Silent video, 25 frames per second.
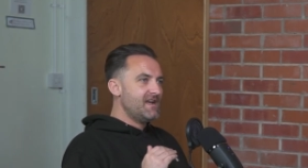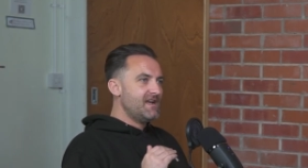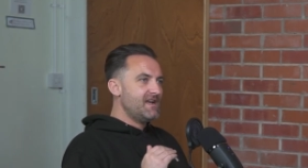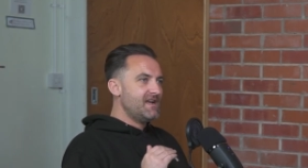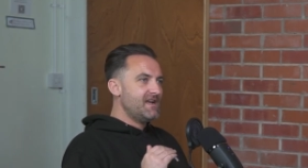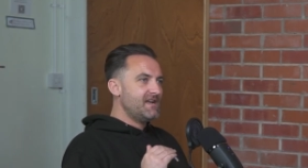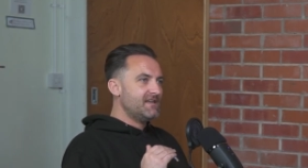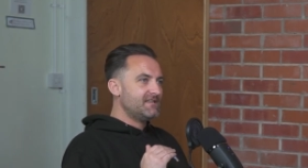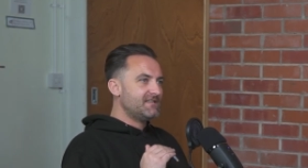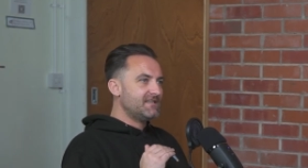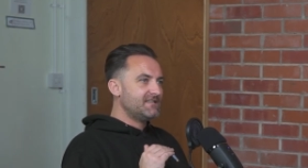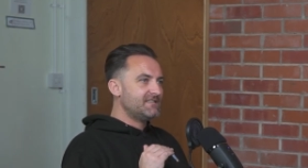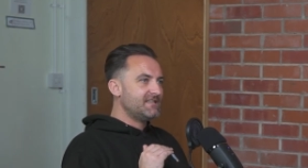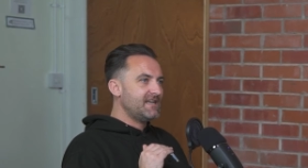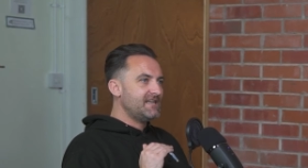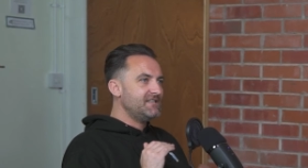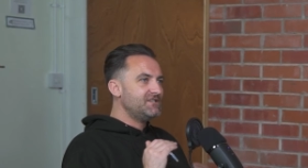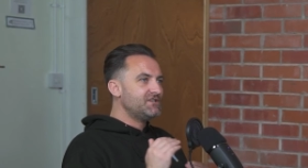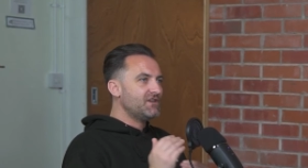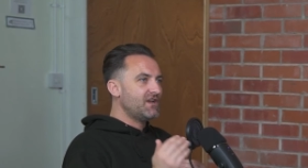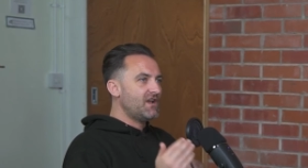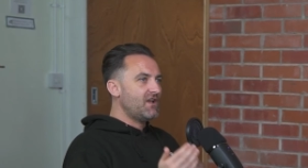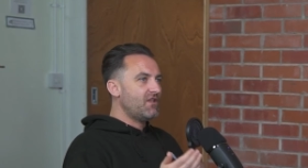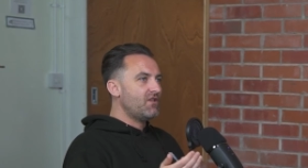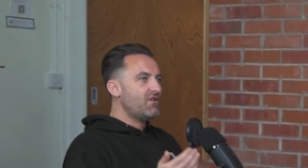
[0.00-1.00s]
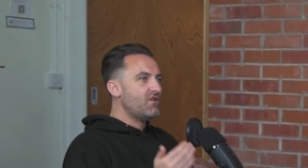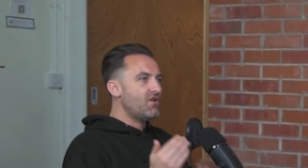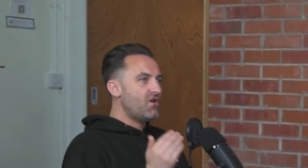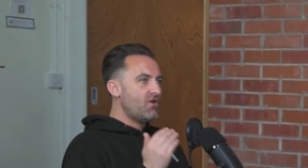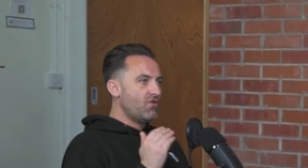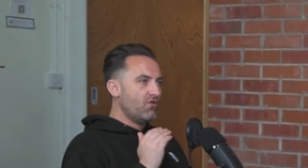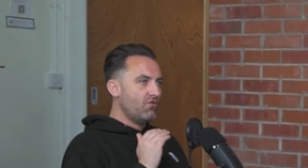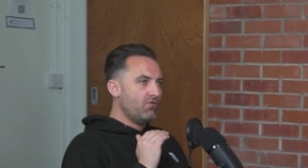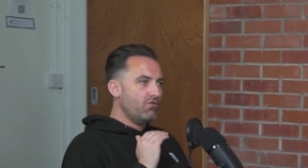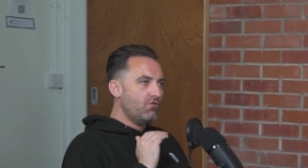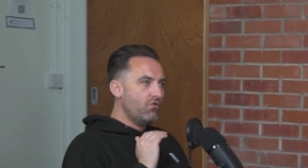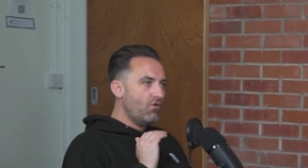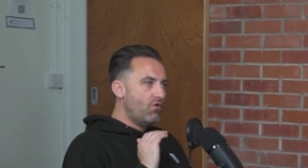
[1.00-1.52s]
essentially a
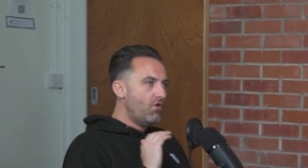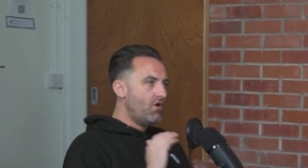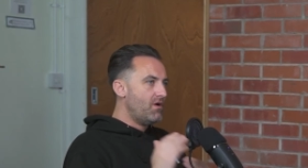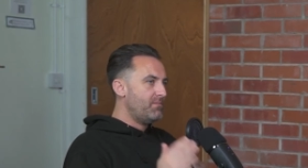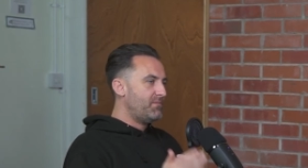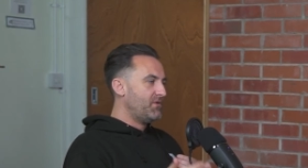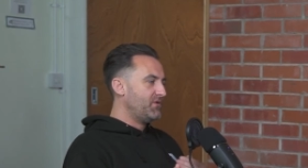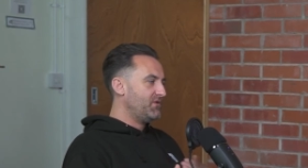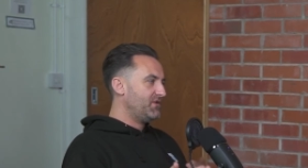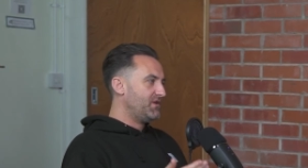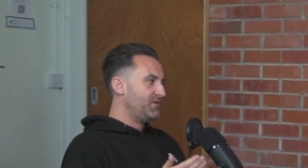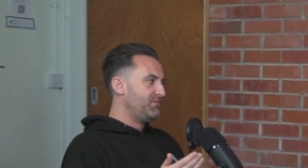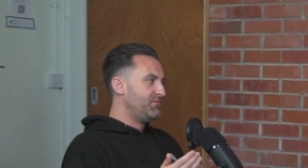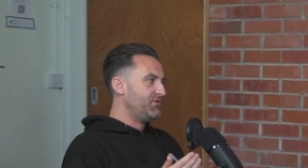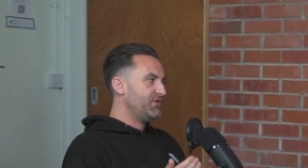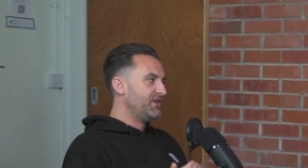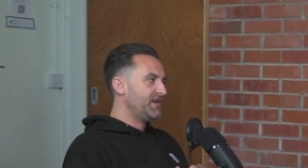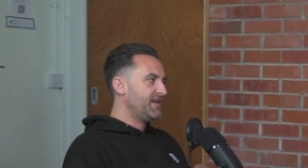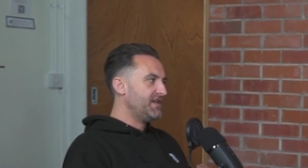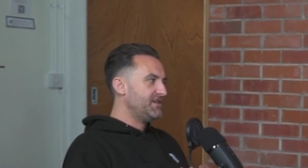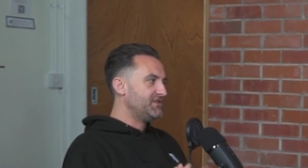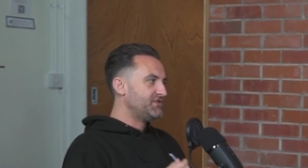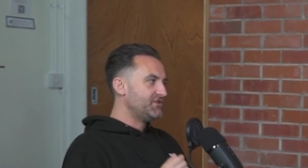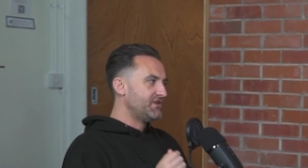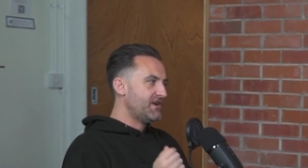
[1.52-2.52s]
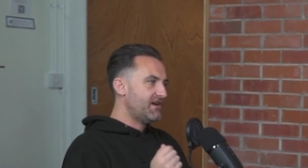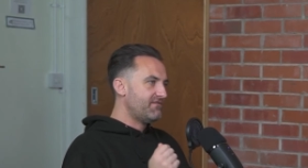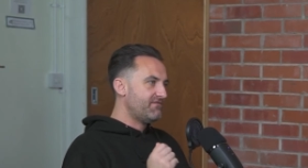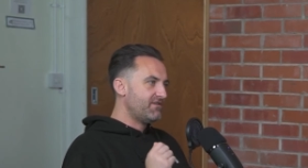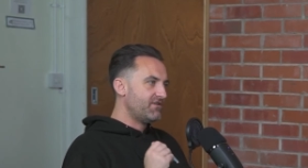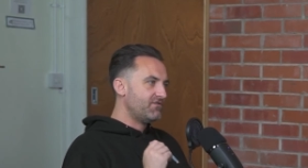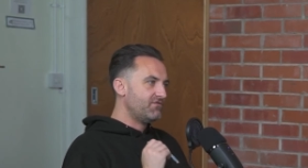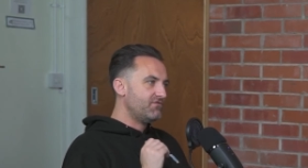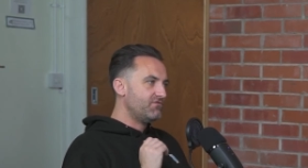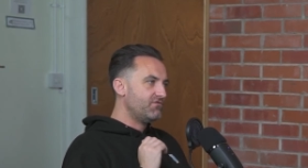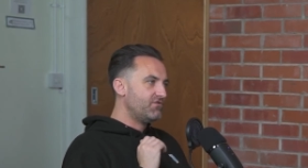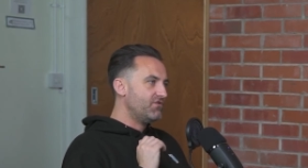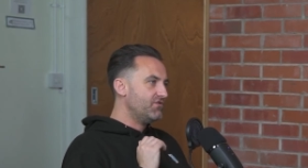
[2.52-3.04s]
lot about communication,
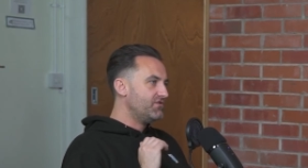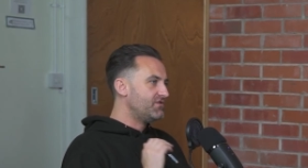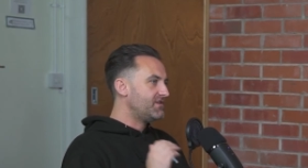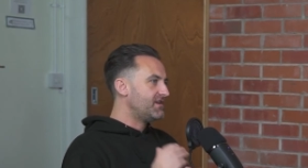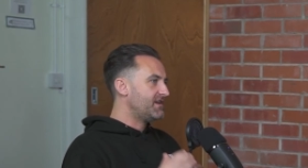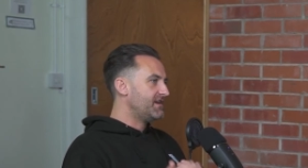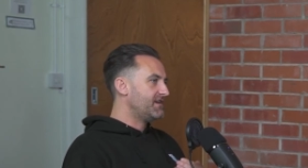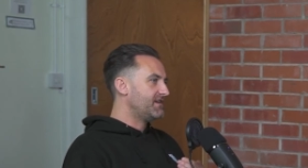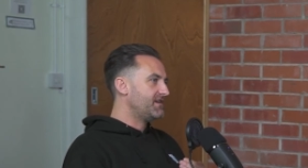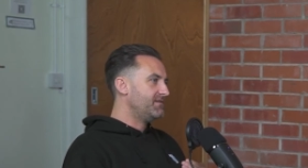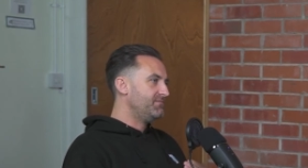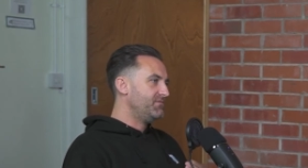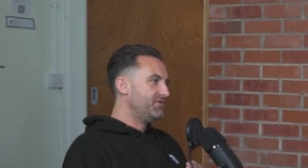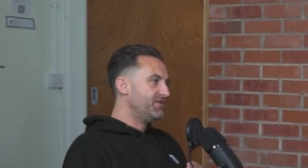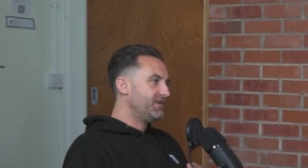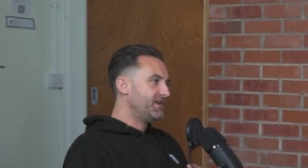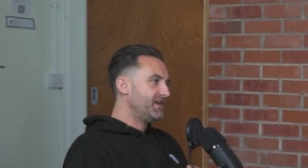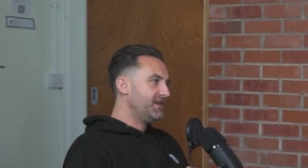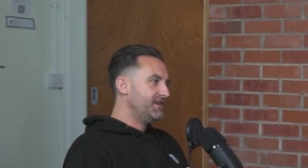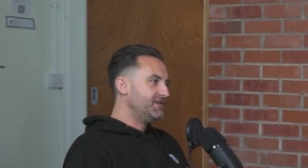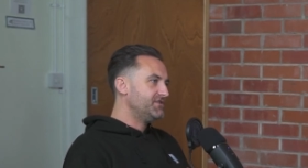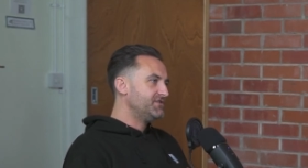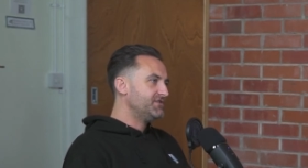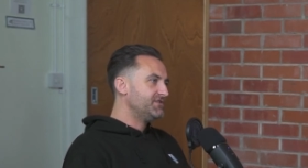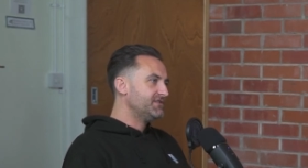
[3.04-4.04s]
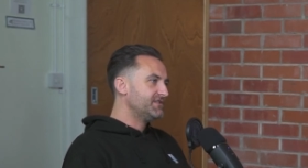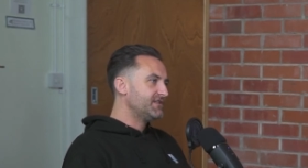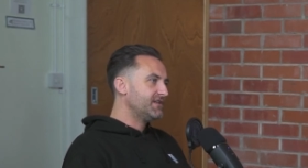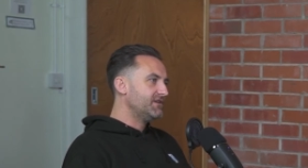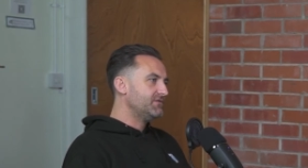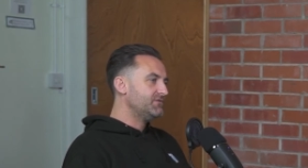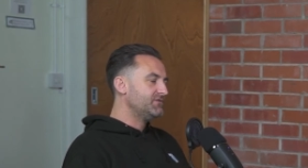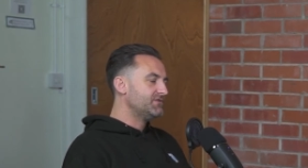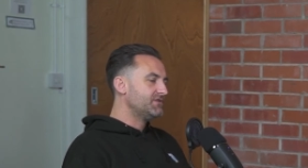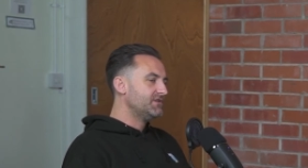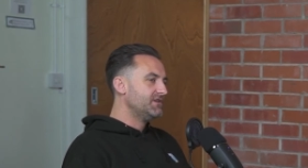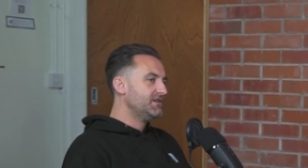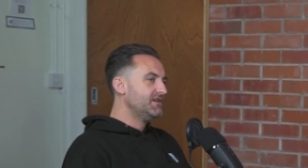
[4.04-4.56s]
having good kind of communication
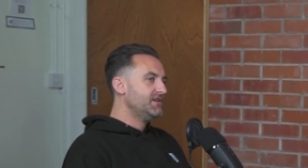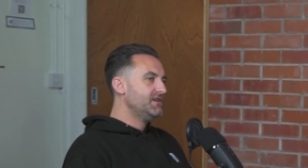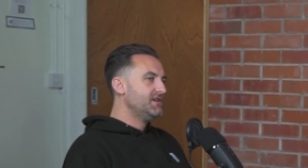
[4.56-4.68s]
skills.